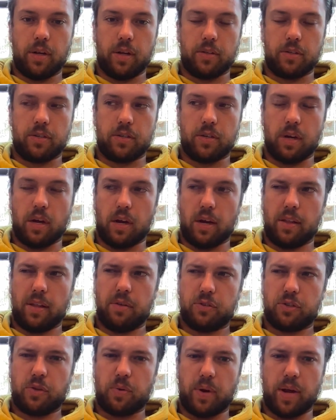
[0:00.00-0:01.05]
It's uh, I think
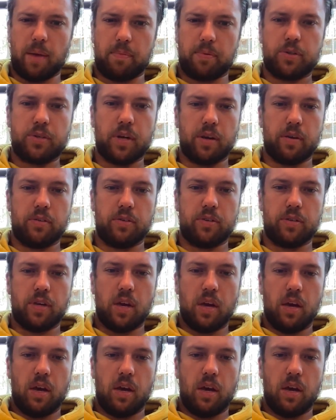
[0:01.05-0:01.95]
it's three episodes